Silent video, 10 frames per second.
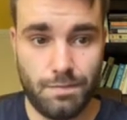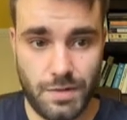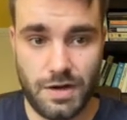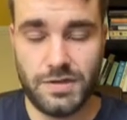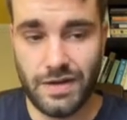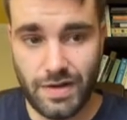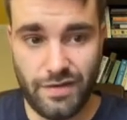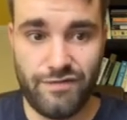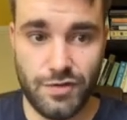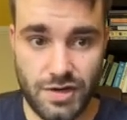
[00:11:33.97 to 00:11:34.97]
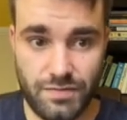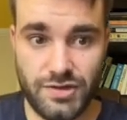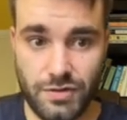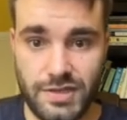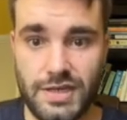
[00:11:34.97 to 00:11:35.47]
stuff like food and
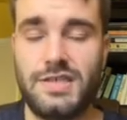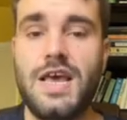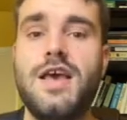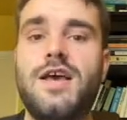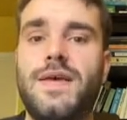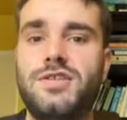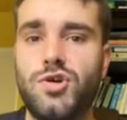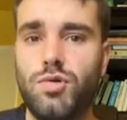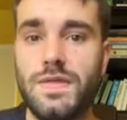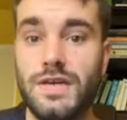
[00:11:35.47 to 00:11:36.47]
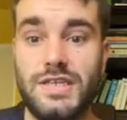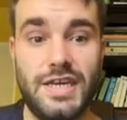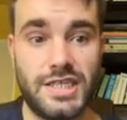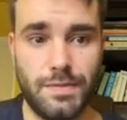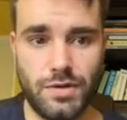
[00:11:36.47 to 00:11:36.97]
resources, they used to call it the
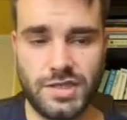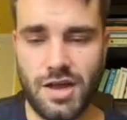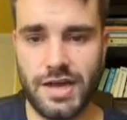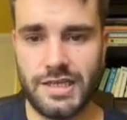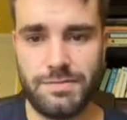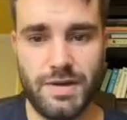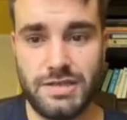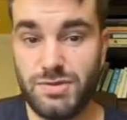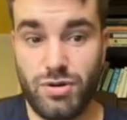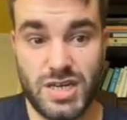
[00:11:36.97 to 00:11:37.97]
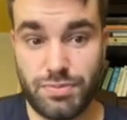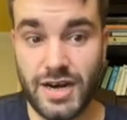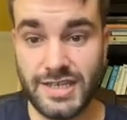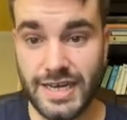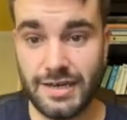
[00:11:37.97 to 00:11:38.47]
dismal science because it was pretty
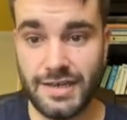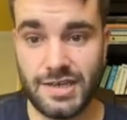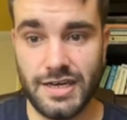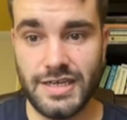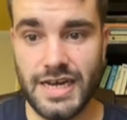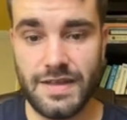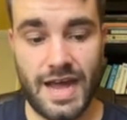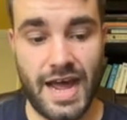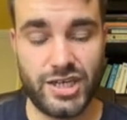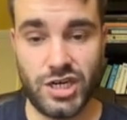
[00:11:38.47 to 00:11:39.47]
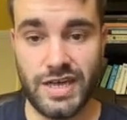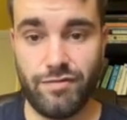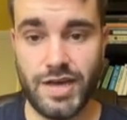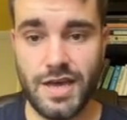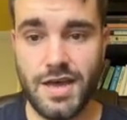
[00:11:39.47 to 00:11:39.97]
depressing, this idea that actually if
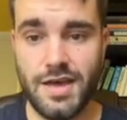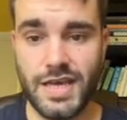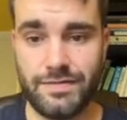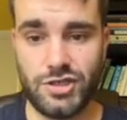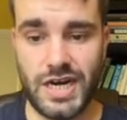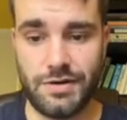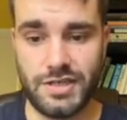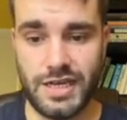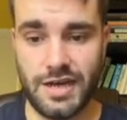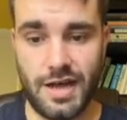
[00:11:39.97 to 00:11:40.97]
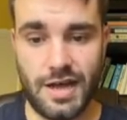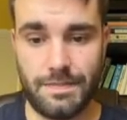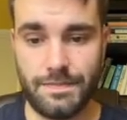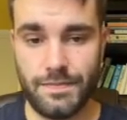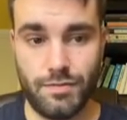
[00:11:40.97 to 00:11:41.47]
we give to charity,
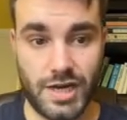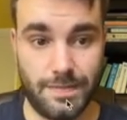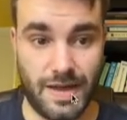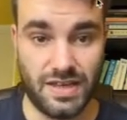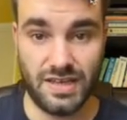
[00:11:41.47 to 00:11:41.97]
we're going to make things